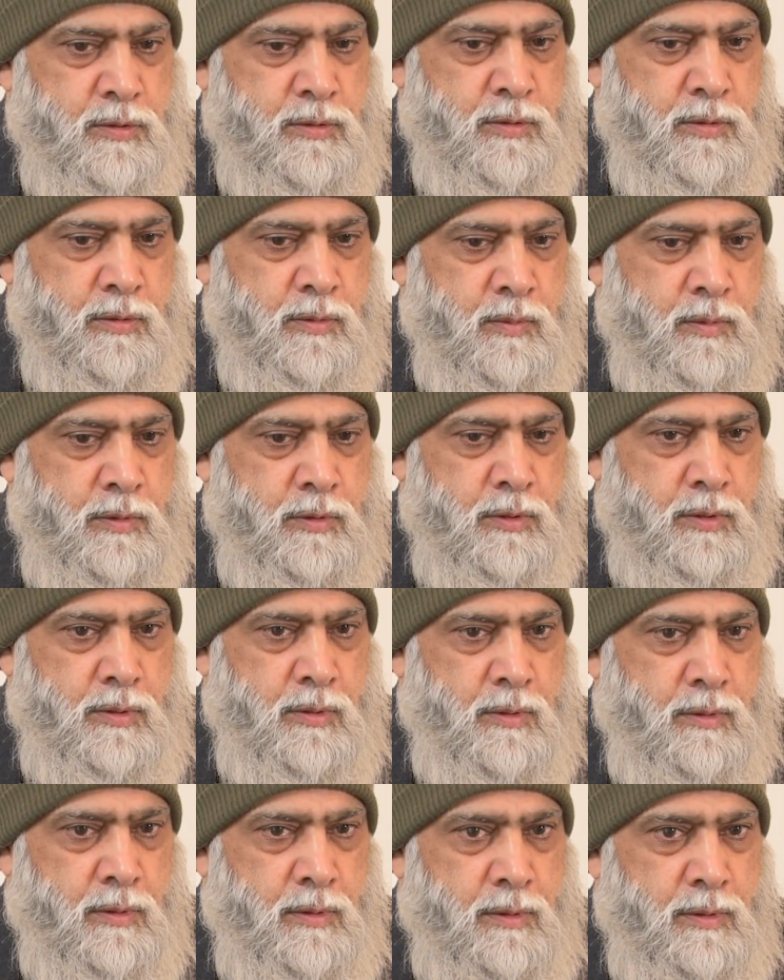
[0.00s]
to do with
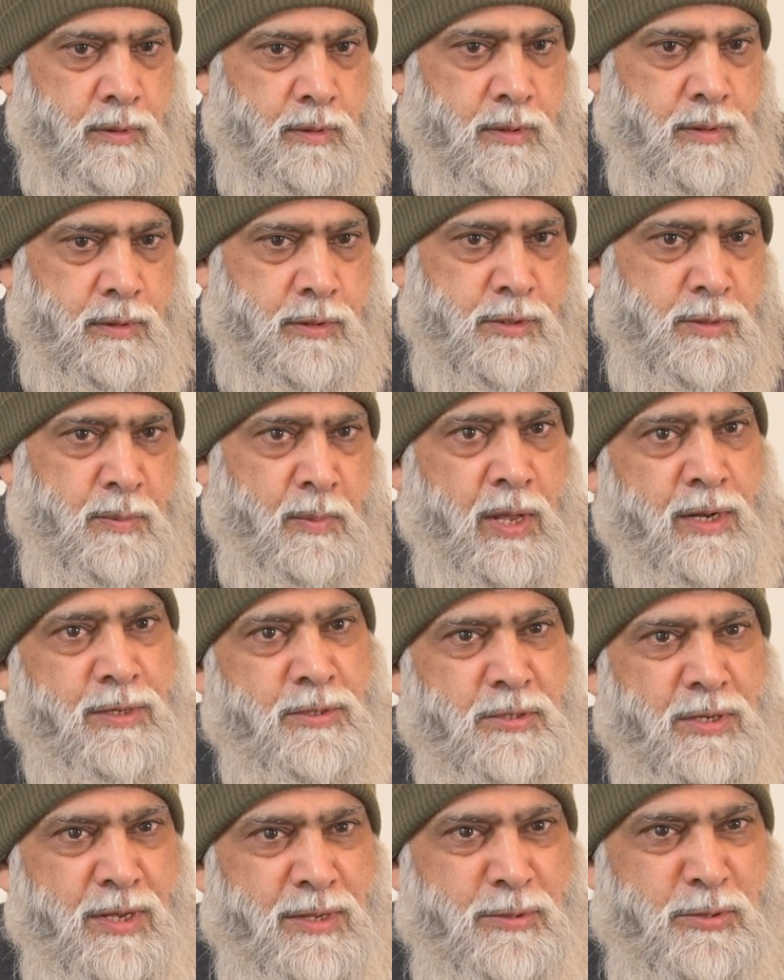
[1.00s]
your smell
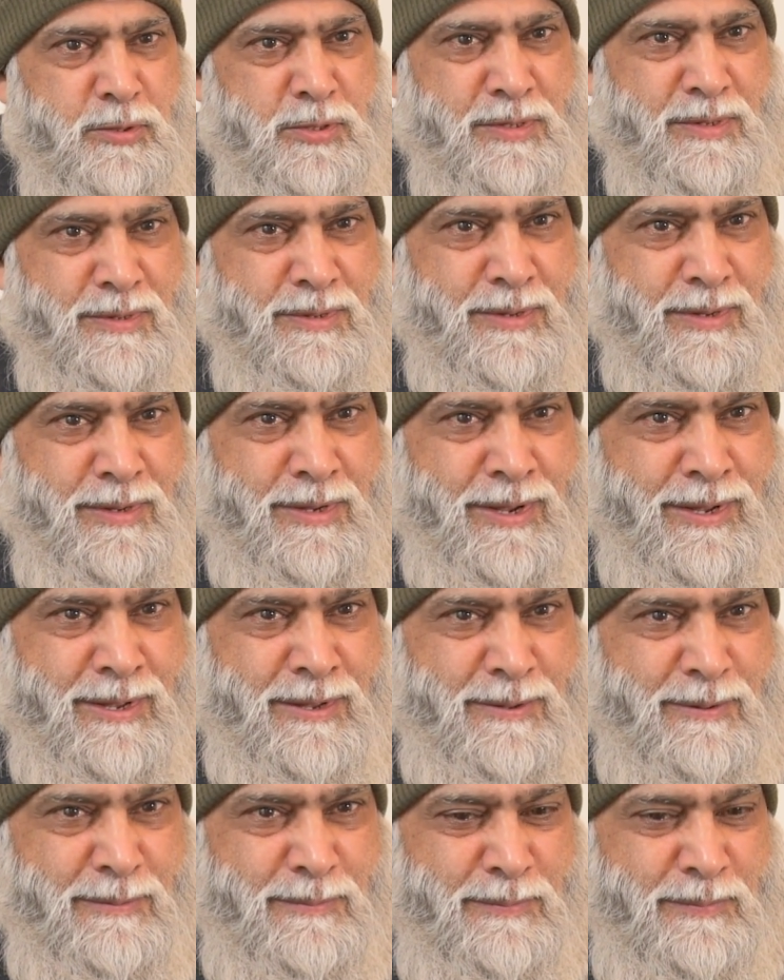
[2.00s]
sense, yeah?
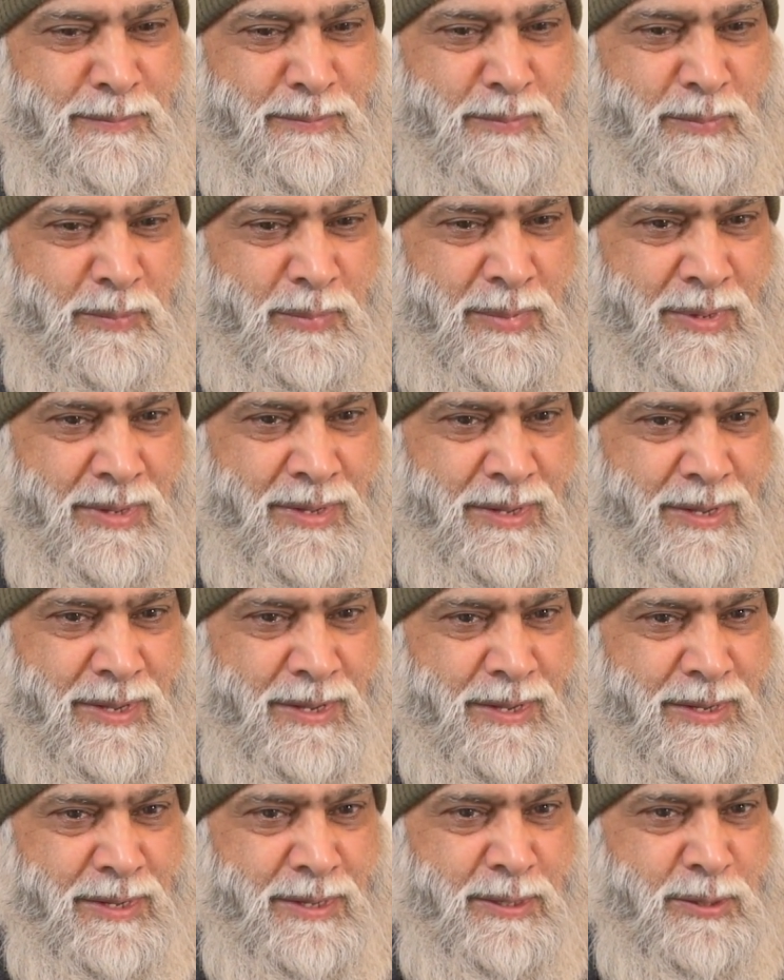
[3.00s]

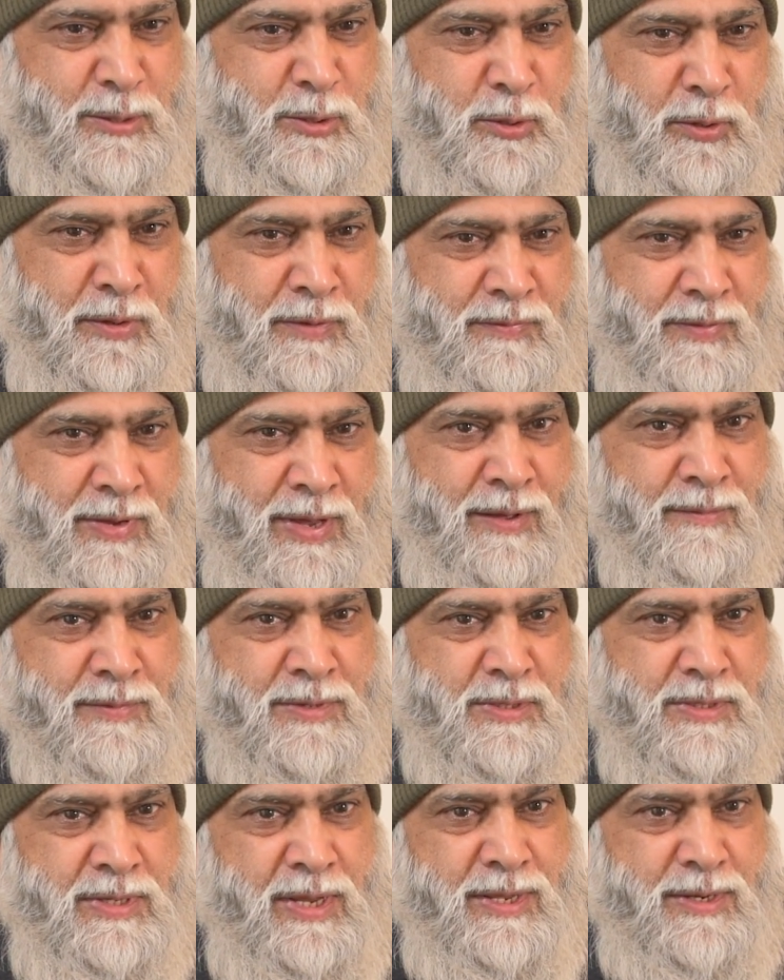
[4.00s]
So if you have
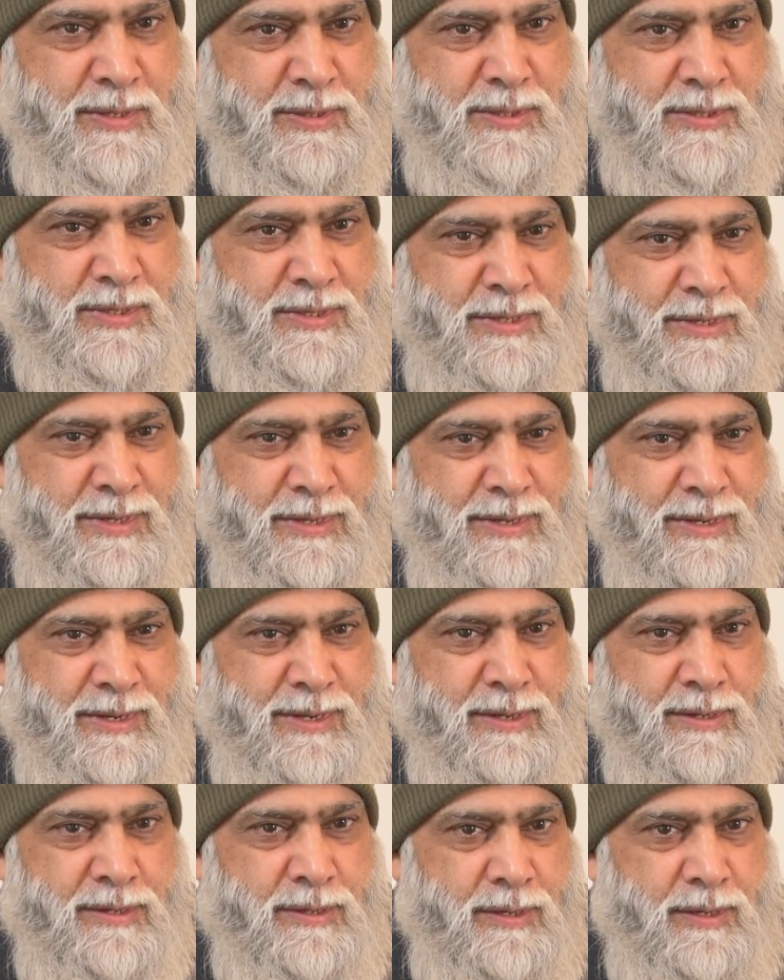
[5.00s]
a sense,
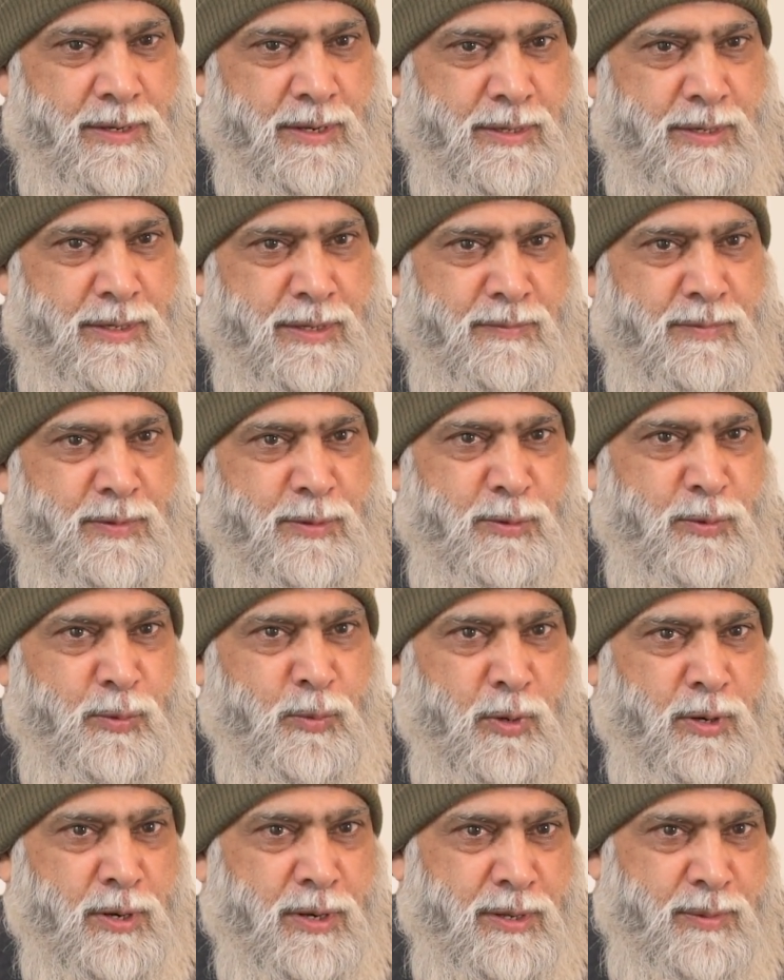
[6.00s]
and even if you're
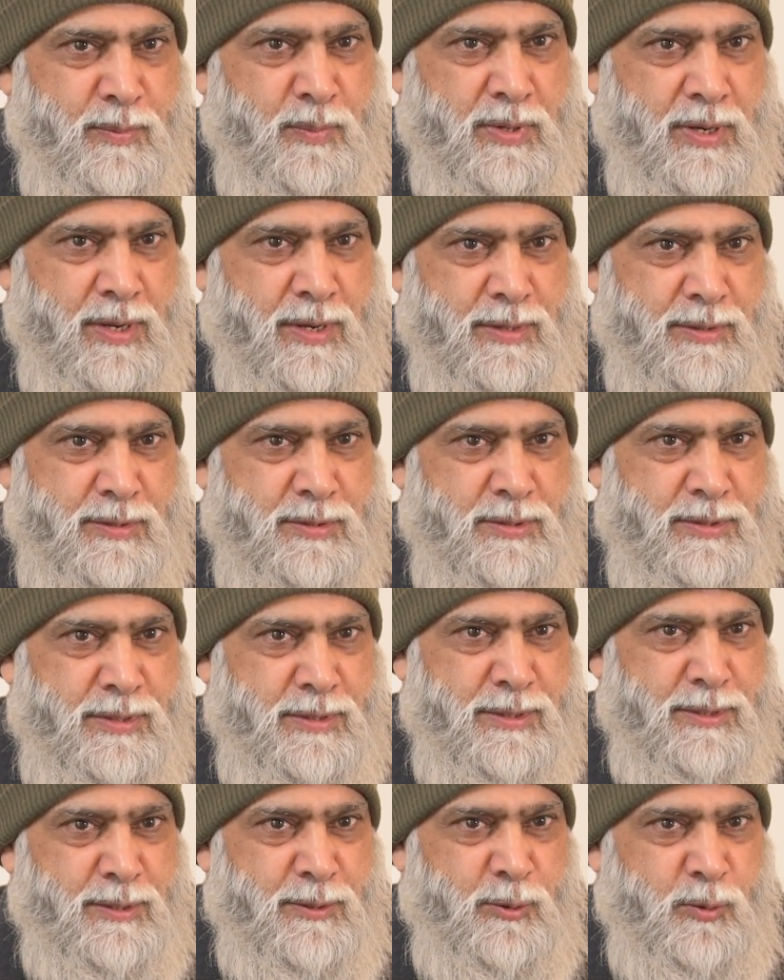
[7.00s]
walking past,
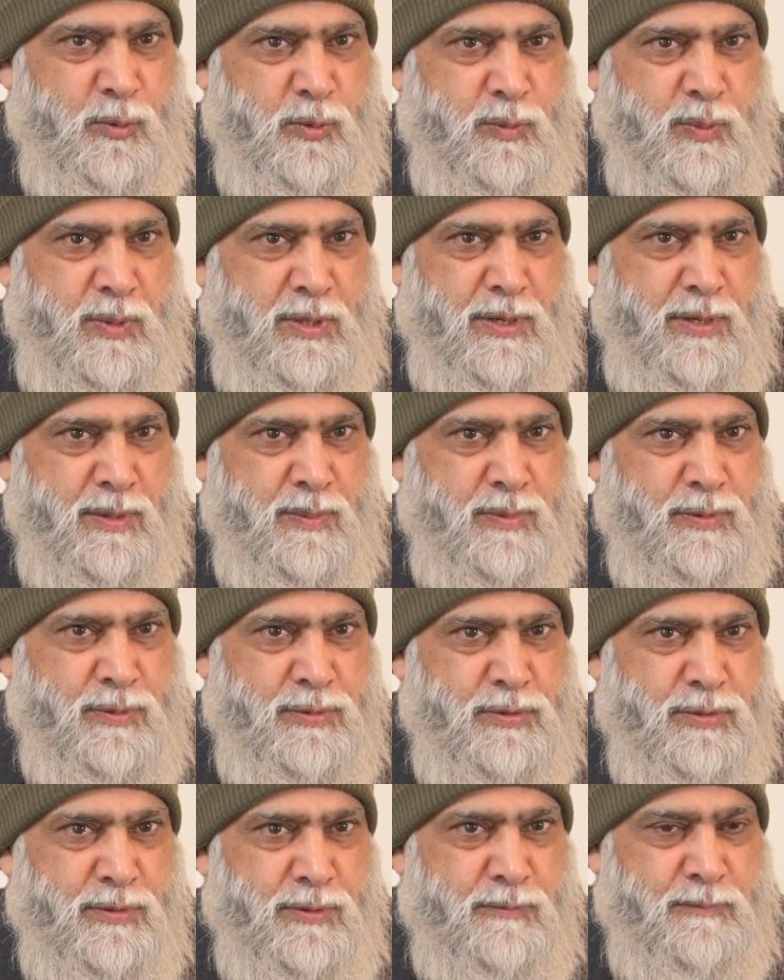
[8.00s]
you would be able
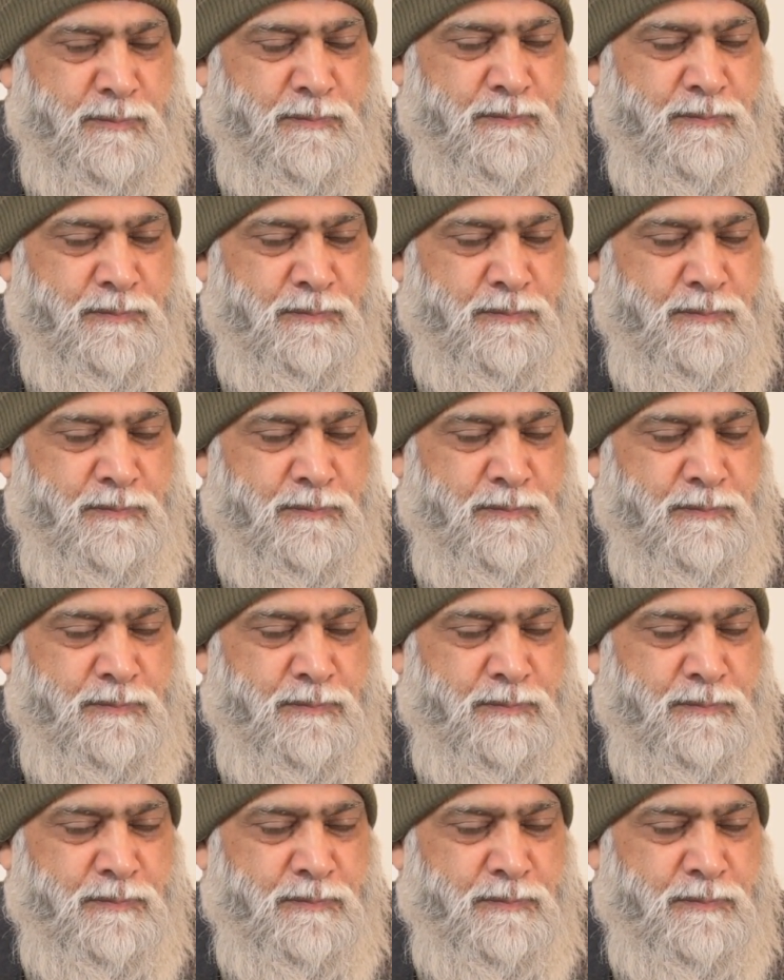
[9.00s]
to.